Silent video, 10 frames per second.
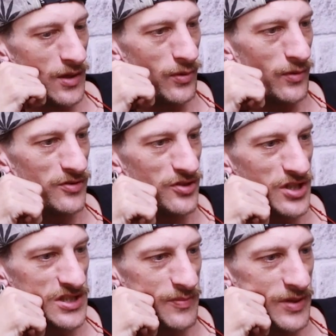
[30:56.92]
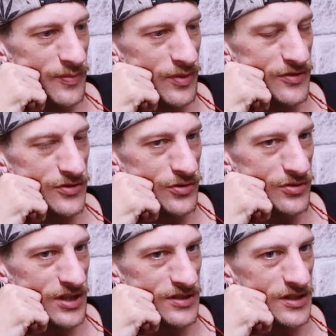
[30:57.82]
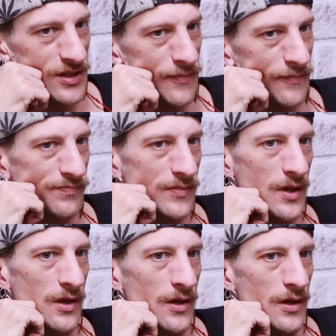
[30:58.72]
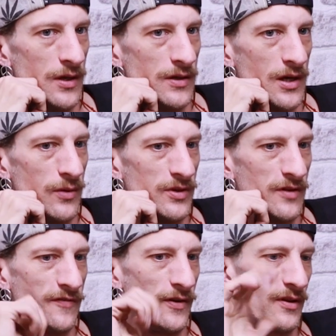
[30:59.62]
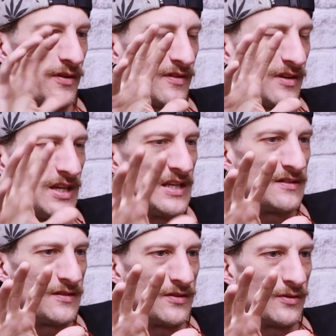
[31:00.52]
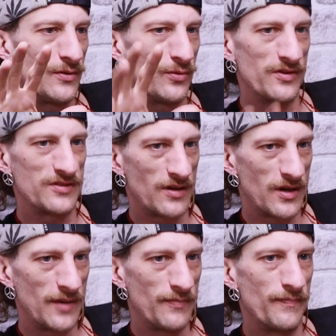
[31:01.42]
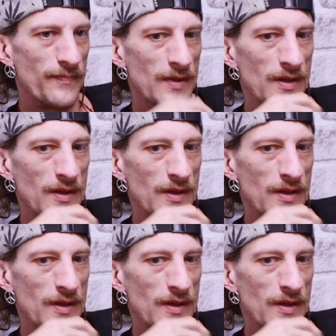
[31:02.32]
we would suggest to people is soil testing. Now we don't feel that there's a need to do it all the time.